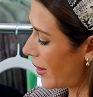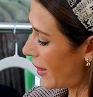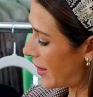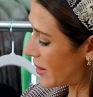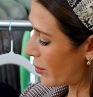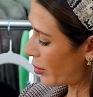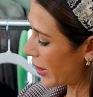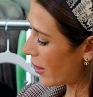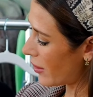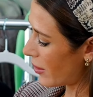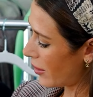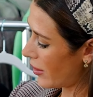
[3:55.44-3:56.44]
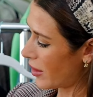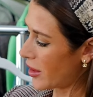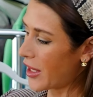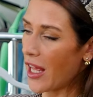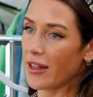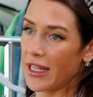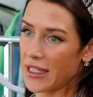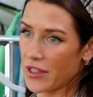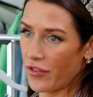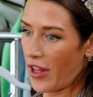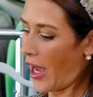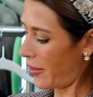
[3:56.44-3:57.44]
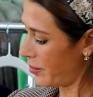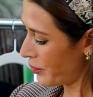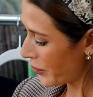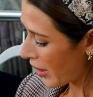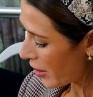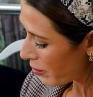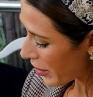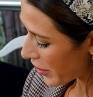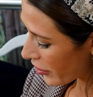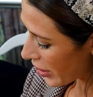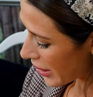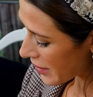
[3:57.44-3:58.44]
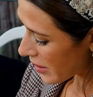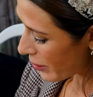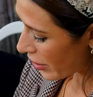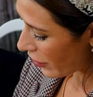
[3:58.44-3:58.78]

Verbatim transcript: It's a pleat that lays flat, but there is a bit